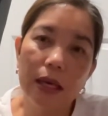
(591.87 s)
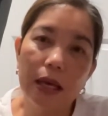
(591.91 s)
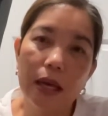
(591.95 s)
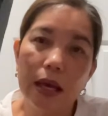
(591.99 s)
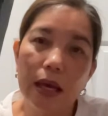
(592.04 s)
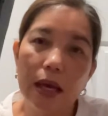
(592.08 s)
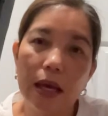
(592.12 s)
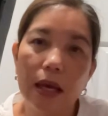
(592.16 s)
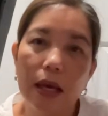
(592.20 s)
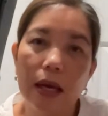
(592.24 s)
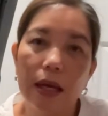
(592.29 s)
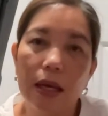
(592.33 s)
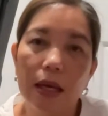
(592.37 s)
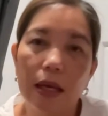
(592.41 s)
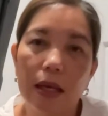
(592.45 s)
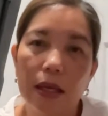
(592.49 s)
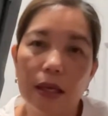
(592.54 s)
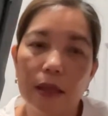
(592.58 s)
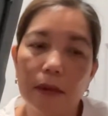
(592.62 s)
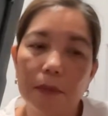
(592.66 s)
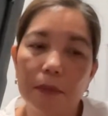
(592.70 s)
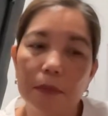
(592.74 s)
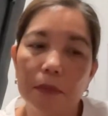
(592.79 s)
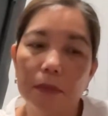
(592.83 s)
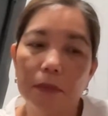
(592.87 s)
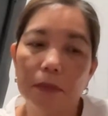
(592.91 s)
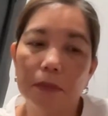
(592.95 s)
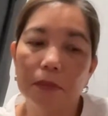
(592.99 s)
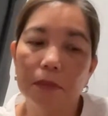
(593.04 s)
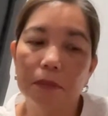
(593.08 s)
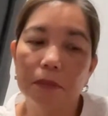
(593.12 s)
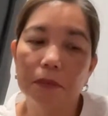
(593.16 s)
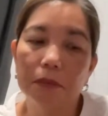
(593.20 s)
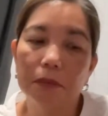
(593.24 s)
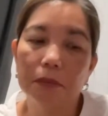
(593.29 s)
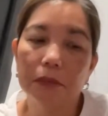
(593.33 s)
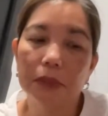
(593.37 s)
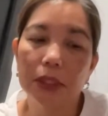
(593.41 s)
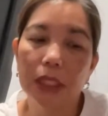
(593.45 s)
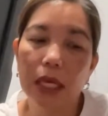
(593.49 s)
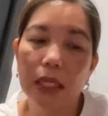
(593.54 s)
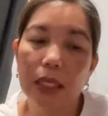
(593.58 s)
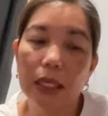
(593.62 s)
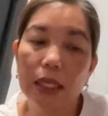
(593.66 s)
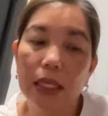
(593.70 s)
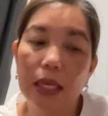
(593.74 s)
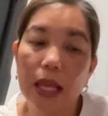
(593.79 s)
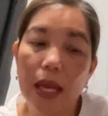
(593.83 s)
I
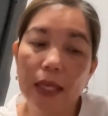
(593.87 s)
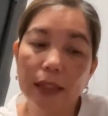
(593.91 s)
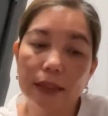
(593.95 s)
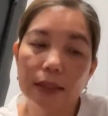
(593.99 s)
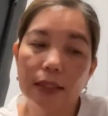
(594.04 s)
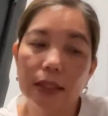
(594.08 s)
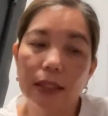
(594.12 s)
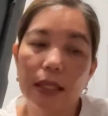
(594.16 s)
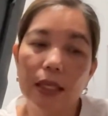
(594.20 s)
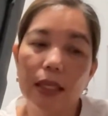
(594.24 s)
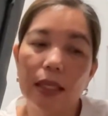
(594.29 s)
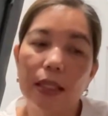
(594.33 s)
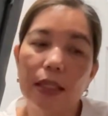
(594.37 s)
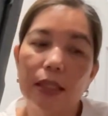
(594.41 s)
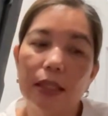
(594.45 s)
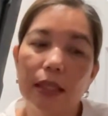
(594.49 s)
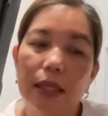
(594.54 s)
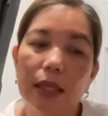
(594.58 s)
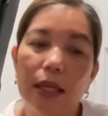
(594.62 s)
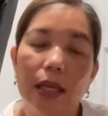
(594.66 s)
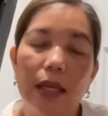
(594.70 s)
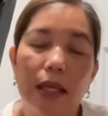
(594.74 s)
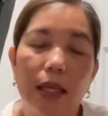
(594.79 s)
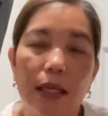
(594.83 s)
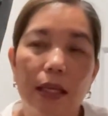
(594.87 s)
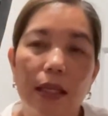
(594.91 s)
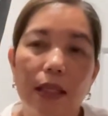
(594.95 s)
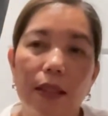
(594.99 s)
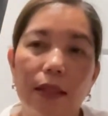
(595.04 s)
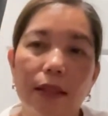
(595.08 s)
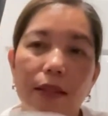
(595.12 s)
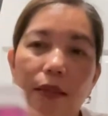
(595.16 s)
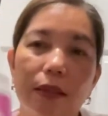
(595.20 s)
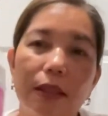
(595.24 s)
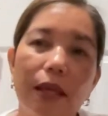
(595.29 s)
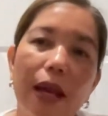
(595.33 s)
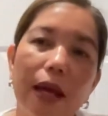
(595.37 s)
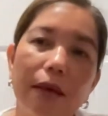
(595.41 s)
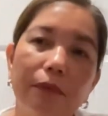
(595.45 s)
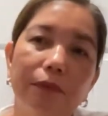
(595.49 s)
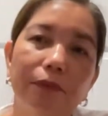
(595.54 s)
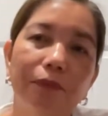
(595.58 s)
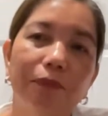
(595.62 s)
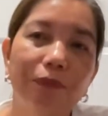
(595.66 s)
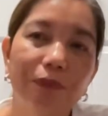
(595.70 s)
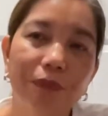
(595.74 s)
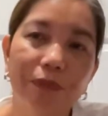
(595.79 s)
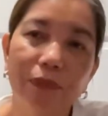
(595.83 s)
got an accident and yeah
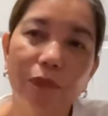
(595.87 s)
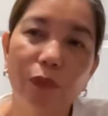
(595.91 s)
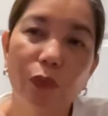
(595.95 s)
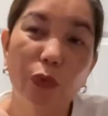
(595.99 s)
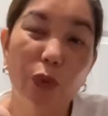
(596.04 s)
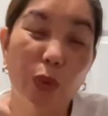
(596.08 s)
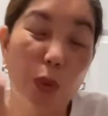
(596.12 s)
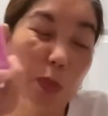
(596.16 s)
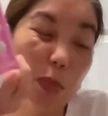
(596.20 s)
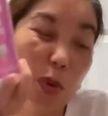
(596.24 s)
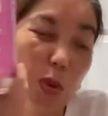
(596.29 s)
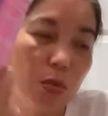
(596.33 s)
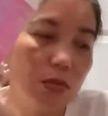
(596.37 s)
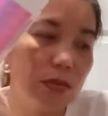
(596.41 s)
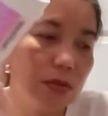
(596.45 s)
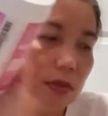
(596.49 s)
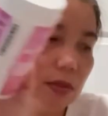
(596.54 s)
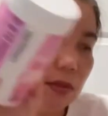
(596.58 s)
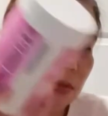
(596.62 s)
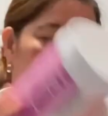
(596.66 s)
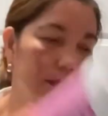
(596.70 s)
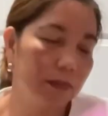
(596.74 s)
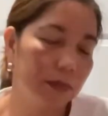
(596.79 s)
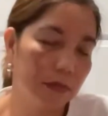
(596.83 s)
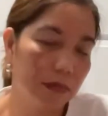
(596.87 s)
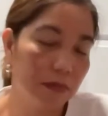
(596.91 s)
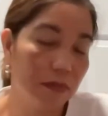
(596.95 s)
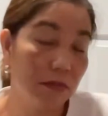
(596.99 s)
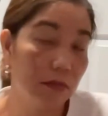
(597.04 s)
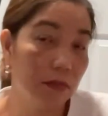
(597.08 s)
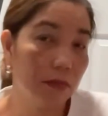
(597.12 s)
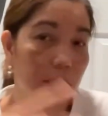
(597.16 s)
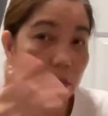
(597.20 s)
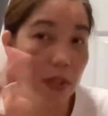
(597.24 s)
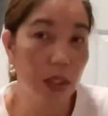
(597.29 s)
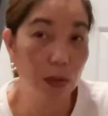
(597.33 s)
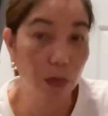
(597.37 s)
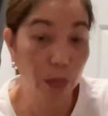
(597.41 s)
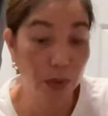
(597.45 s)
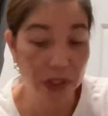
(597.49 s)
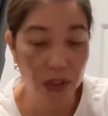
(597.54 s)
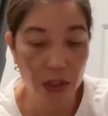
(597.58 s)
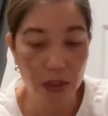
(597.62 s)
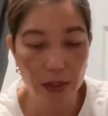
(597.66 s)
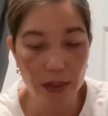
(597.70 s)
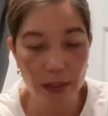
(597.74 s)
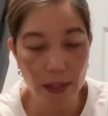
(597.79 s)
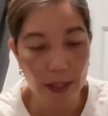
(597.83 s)
for bones that's what
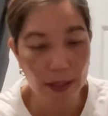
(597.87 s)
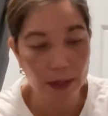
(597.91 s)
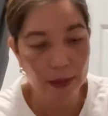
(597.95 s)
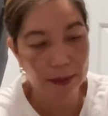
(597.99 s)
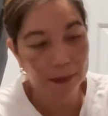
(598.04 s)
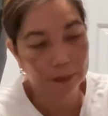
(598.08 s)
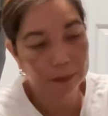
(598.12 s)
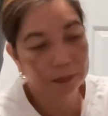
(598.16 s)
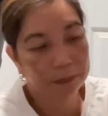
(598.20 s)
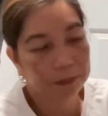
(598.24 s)
she said